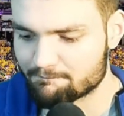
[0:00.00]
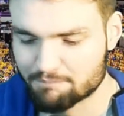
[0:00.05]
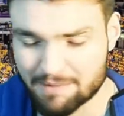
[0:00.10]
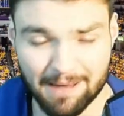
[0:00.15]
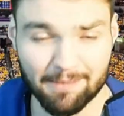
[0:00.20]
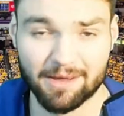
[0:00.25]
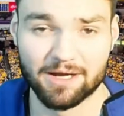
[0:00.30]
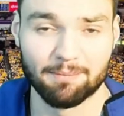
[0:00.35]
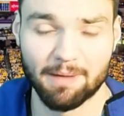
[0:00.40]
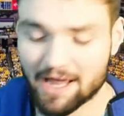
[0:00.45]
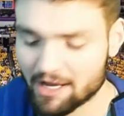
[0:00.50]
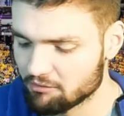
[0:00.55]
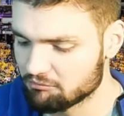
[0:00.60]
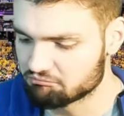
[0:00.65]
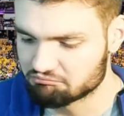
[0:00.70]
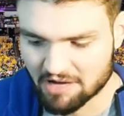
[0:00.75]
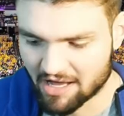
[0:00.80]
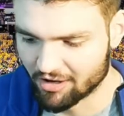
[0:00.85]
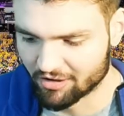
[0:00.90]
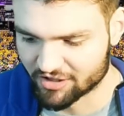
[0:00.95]
Bam Adebayo,
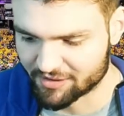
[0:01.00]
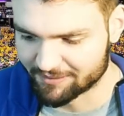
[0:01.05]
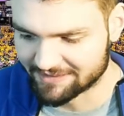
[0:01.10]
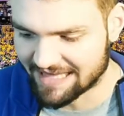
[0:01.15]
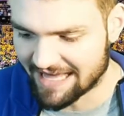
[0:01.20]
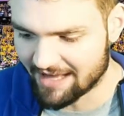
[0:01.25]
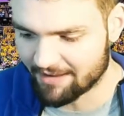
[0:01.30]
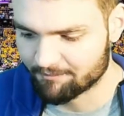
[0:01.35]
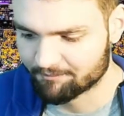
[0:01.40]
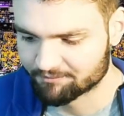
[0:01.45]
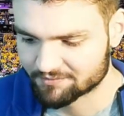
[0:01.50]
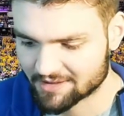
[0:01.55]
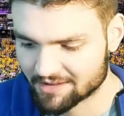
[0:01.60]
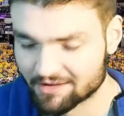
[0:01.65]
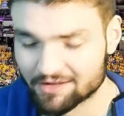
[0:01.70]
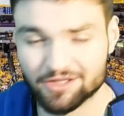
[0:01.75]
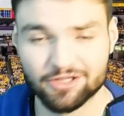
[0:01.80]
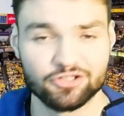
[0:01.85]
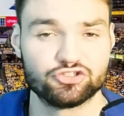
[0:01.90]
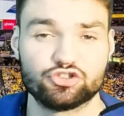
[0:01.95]
not arguing that.
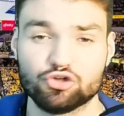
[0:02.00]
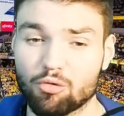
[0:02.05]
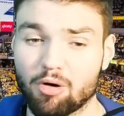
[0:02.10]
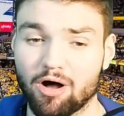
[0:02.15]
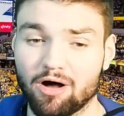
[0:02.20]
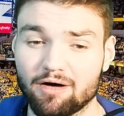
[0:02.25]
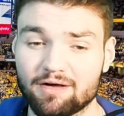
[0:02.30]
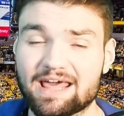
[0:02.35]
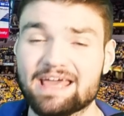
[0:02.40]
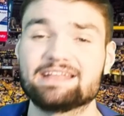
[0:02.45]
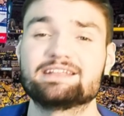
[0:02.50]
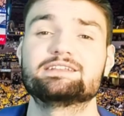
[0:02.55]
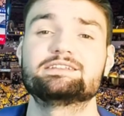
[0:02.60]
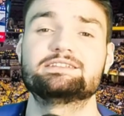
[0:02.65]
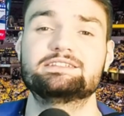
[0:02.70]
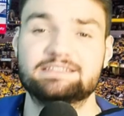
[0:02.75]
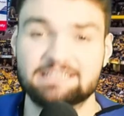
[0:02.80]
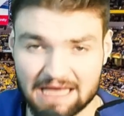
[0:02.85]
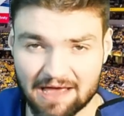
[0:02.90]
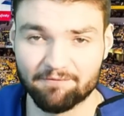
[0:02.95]
Drew Holiday
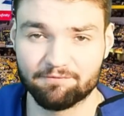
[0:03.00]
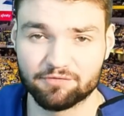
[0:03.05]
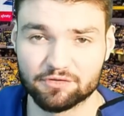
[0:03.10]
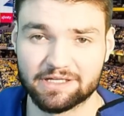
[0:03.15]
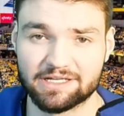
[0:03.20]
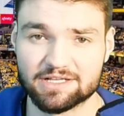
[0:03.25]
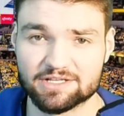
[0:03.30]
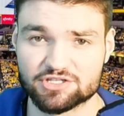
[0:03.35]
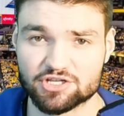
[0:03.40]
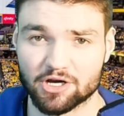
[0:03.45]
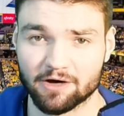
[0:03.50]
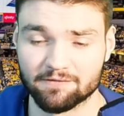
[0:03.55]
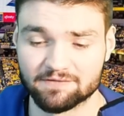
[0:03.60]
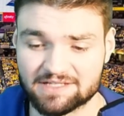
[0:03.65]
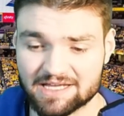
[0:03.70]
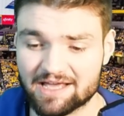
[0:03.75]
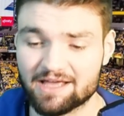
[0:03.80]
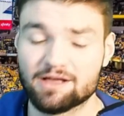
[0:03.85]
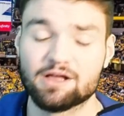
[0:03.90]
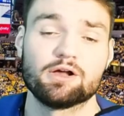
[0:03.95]
definitely
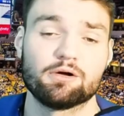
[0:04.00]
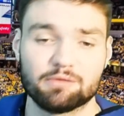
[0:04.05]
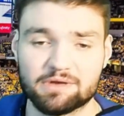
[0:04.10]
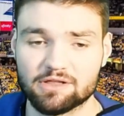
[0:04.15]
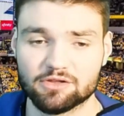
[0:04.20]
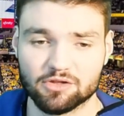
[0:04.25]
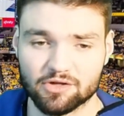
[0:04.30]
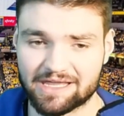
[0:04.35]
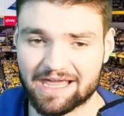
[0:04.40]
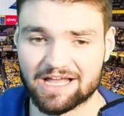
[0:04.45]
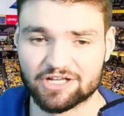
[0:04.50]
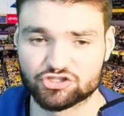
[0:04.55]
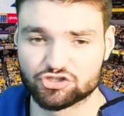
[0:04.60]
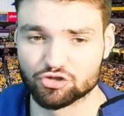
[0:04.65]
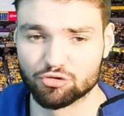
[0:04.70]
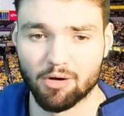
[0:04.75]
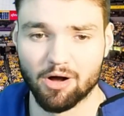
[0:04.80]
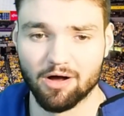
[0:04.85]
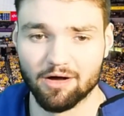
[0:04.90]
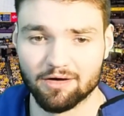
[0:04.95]
deserved it when you look at
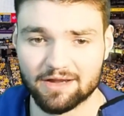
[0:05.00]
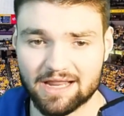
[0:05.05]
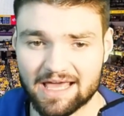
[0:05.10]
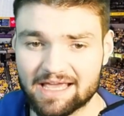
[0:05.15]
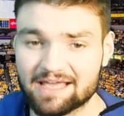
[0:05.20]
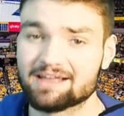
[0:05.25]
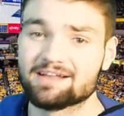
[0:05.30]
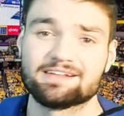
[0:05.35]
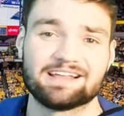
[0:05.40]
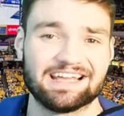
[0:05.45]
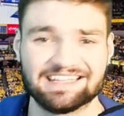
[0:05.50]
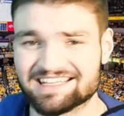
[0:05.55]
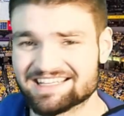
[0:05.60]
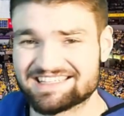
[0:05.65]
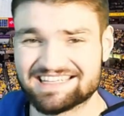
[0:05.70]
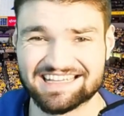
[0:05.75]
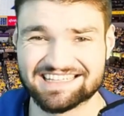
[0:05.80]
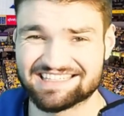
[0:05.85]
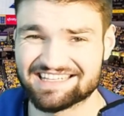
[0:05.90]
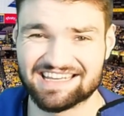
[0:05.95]
Drew Holiday and the
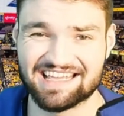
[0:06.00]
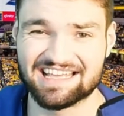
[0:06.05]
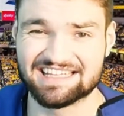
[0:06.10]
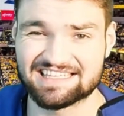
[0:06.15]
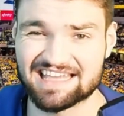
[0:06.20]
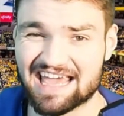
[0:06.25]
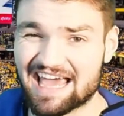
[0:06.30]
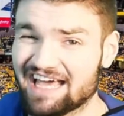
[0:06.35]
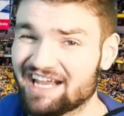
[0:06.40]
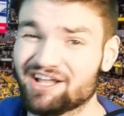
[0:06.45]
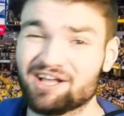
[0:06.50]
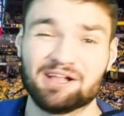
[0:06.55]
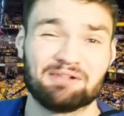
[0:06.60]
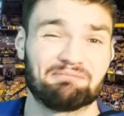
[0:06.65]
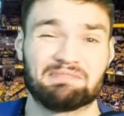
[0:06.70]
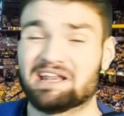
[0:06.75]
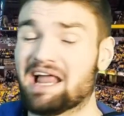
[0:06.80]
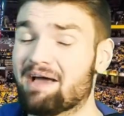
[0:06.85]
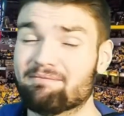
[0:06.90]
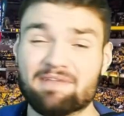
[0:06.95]
season he's had.
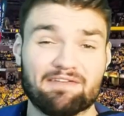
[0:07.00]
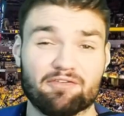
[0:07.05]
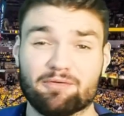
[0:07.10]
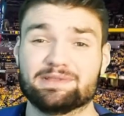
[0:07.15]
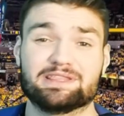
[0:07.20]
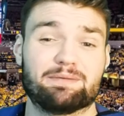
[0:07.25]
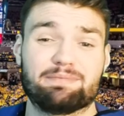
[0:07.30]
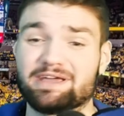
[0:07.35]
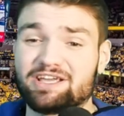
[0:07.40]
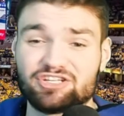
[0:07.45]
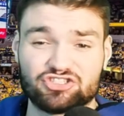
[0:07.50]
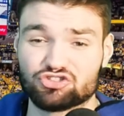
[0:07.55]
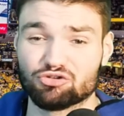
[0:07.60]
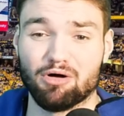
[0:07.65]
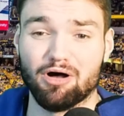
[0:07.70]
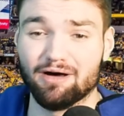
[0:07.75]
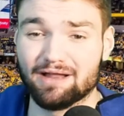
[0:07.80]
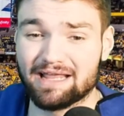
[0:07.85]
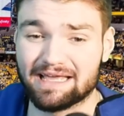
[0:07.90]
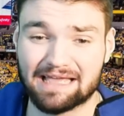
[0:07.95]
And I've never been the biggest
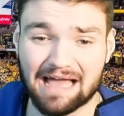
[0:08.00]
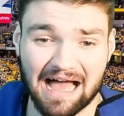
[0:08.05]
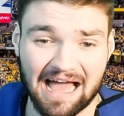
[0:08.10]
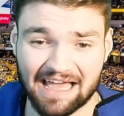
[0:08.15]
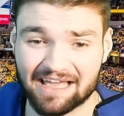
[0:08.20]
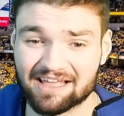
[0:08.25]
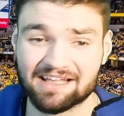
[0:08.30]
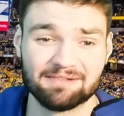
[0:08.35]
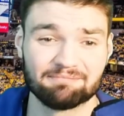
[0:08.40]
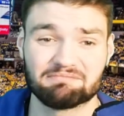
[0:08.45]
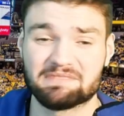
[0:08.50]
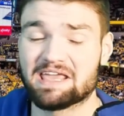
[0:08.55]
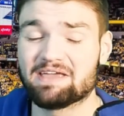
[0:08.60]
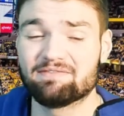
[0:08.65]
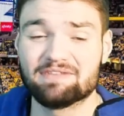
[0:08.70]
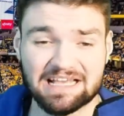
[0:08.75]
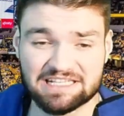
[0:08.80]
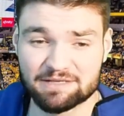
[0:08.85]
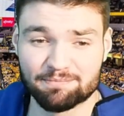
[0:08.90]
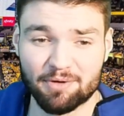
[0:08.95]
Drew Holiday guy.
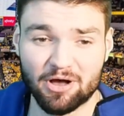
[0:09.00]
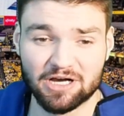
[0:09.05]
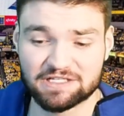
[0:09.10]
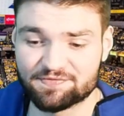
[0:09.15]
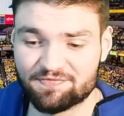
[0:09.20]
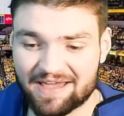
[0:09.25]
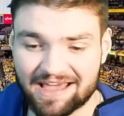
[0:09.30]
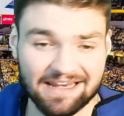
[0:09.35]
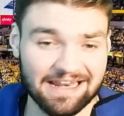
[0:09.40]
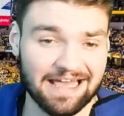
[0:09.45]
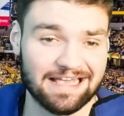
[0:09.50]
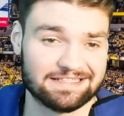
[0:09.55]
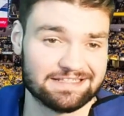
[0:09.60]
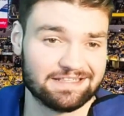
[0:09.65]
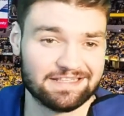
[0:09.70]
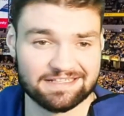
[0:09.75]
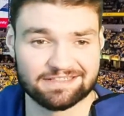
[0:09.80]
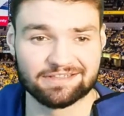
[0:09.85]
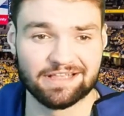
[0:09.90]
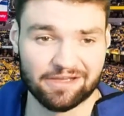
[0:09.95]
Even as a Bucks fan, as
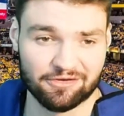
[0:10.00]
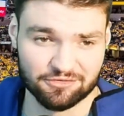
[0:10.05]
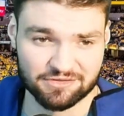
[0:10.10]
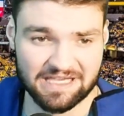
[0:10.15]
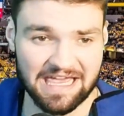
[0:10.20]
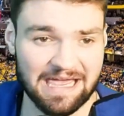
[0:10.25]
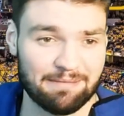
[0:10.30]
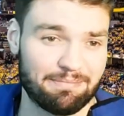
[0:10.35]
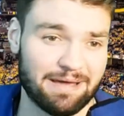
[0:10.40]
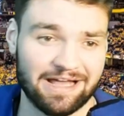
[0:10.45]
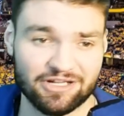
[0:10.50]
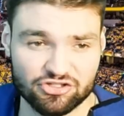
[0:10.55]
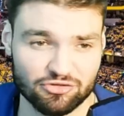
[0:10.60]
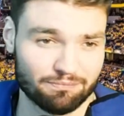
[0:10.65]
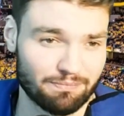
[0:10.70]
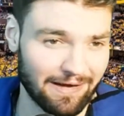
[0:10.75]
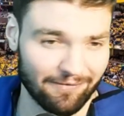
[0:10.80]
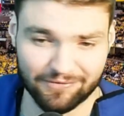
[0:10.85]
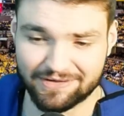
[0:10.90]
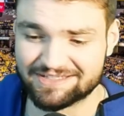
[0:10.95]
in this Lakers game,
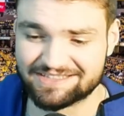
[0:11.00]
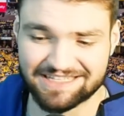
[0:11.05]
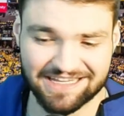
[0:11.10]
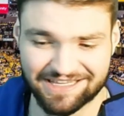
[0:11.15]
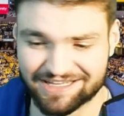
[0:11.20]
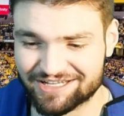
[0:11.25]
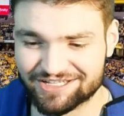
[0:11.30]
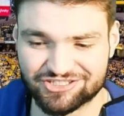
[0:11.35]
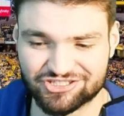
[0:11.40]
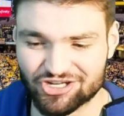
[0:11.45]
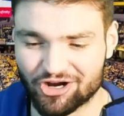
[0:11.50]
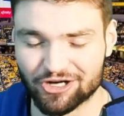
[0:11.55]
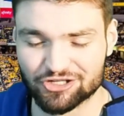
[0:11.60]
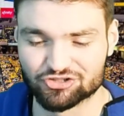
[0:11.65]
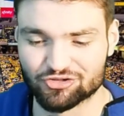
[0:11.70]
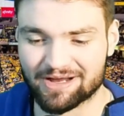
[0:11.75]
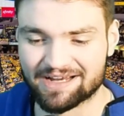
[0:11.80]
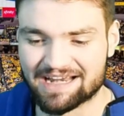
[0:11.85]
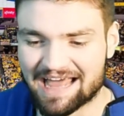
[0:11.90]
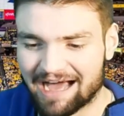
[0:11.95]
Patrick Beverley's taking a
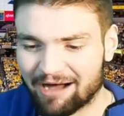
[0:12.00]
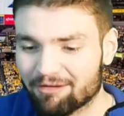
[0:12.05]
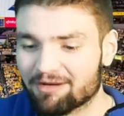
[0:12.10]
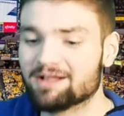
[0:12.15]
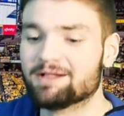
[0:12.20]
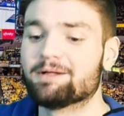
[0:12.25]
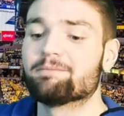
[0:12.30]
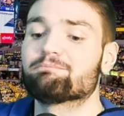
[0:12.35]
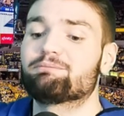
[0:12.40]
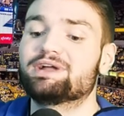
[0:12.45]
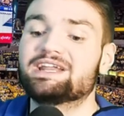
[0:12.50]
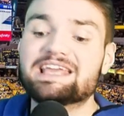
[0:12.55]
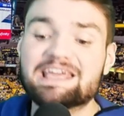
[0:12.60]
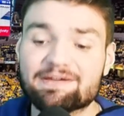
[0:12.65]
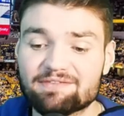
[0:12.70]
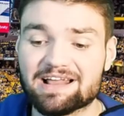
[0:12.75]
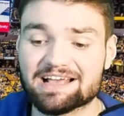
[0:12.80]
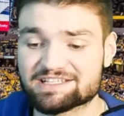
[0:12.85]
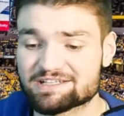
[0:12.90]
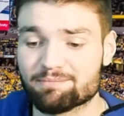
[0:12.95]
charge right now. But
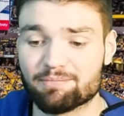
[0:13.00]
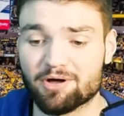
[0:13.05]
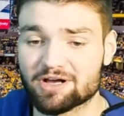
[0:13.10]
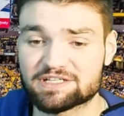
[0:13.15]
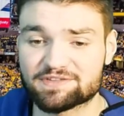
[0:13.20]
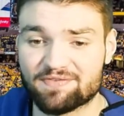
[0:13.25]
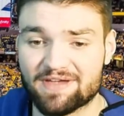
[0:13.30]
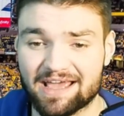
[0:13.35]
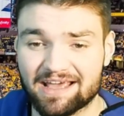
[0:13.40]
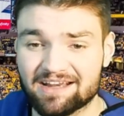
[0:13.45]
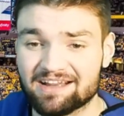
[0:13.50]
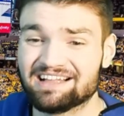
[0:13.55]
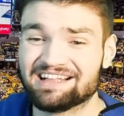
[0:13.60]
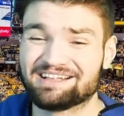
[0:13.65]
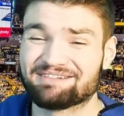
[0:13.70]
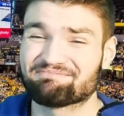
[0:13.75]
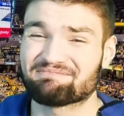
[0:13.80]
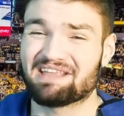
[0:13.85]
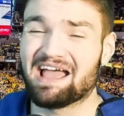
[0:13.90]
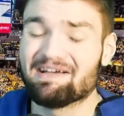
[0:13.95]
even as a Bucks fan,
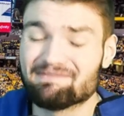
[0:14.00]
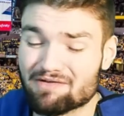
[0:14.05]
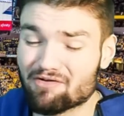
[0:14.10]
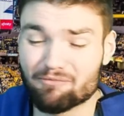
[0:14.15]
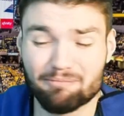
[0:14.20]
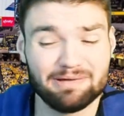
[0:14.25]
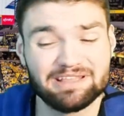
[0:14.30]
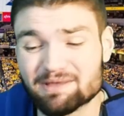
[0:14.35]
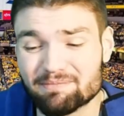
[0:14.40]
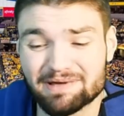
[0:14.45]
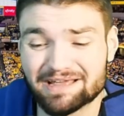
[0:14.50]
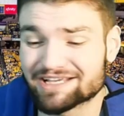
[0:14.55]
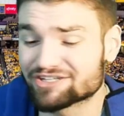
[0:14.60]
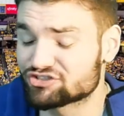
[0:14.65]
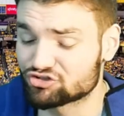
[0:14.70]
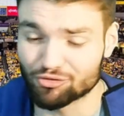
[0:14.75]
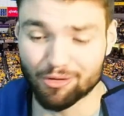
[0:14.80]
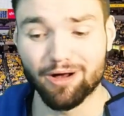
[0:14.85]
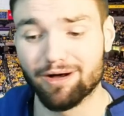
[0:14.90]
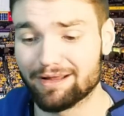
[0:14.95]
I've never been the
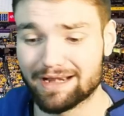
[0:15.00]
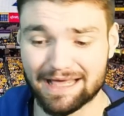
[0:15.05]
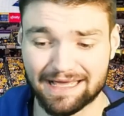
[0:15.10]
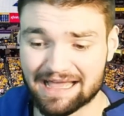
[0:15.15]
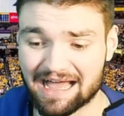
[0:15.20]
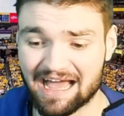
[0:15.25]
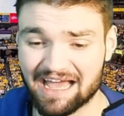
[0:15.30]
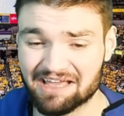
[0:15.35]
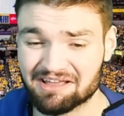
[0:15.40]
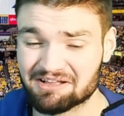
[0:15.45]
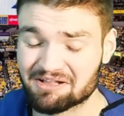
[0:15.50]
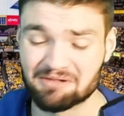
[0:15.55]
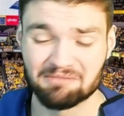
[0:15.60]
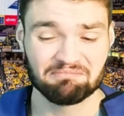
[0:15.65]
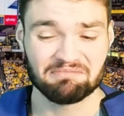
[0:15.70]
biggest Drew Holiday guy.